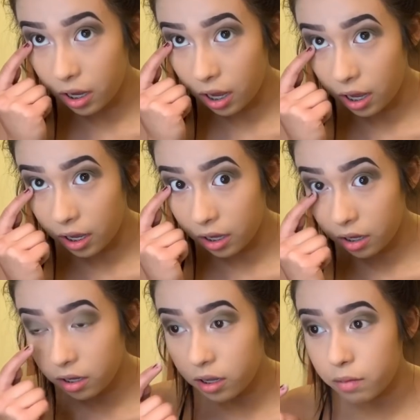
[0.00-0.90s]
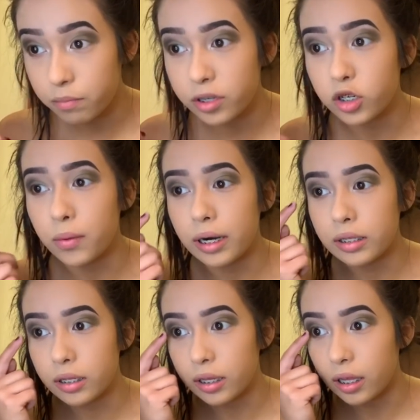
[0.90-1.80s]
eye, but don't want it
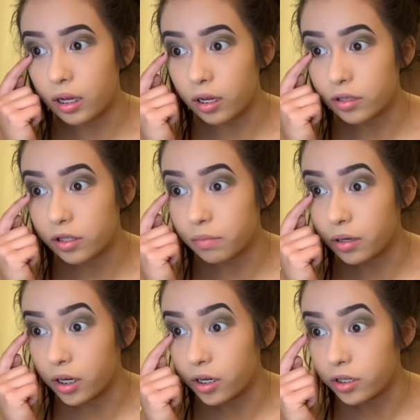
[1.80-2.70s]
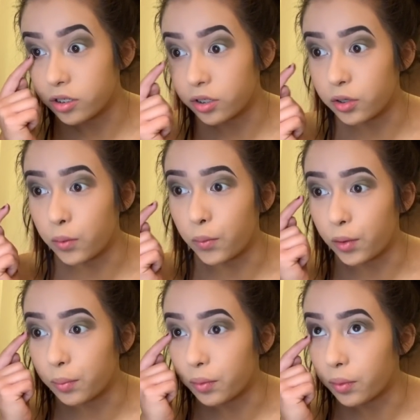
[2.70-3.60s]
to look like all smudged and
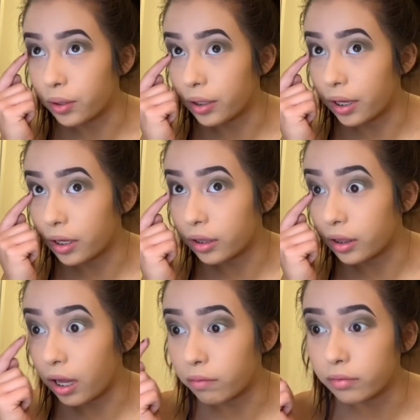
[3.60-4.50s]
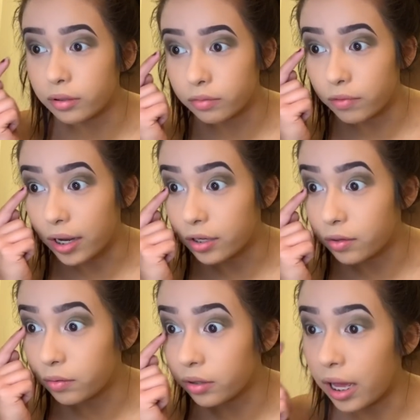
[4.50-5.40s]
horrible and like clown
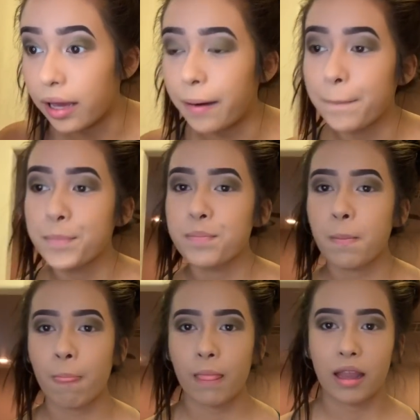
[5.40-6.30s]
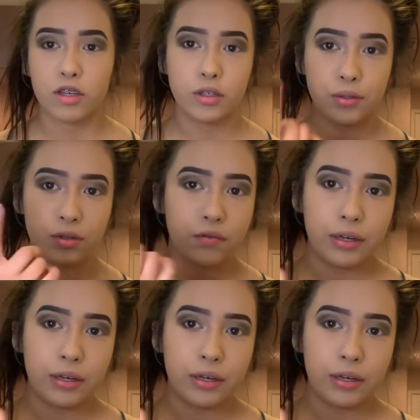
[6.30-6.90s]
raccoon like, just use your